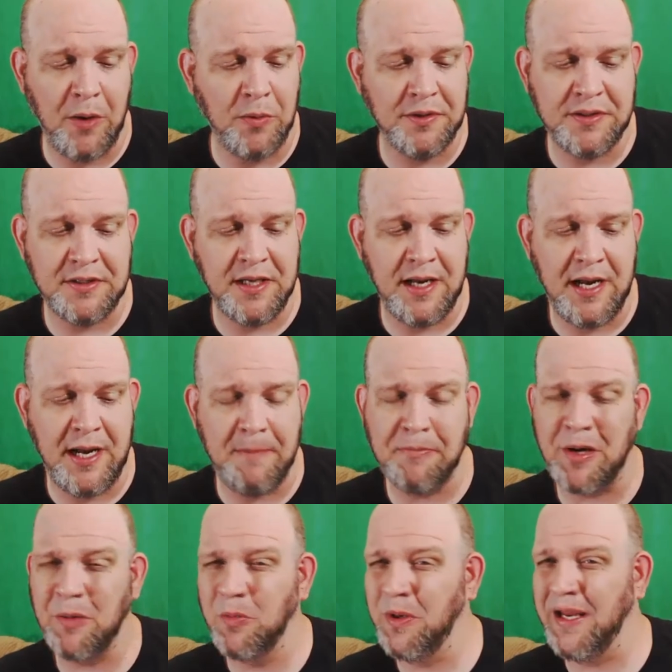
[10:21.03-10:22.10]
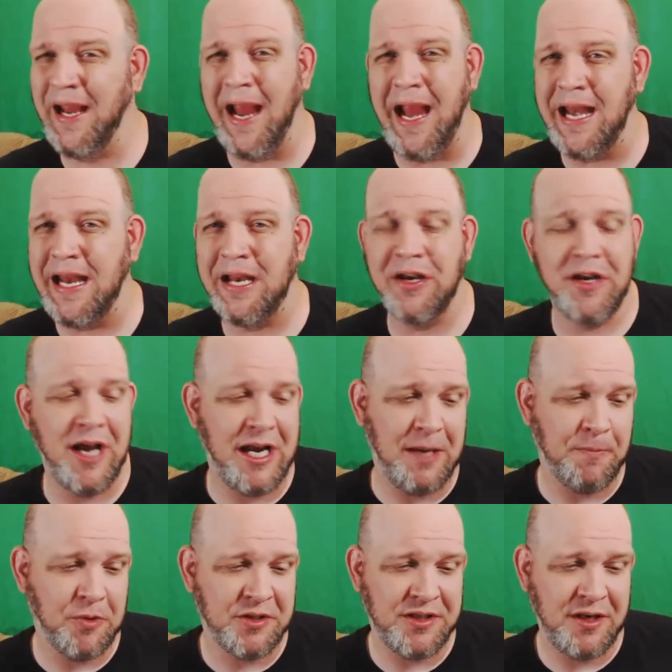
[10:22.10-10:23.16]
I would say, probably 80 to
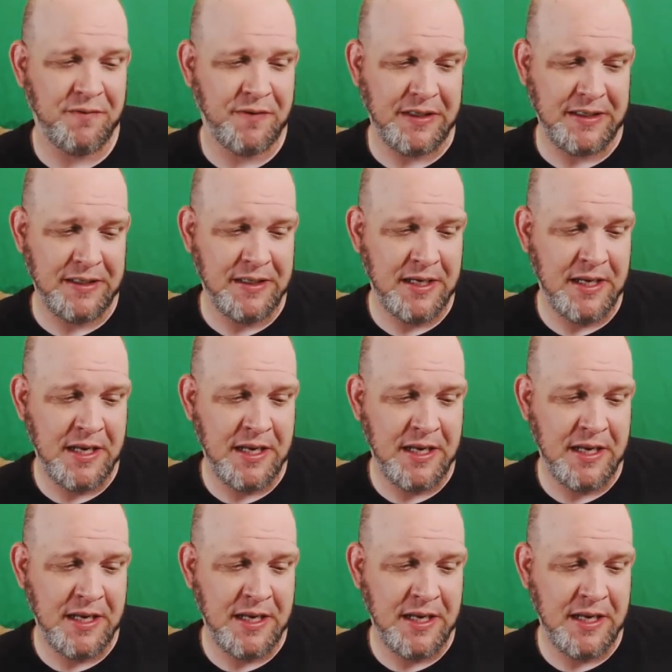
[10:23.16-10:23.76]
90% of it.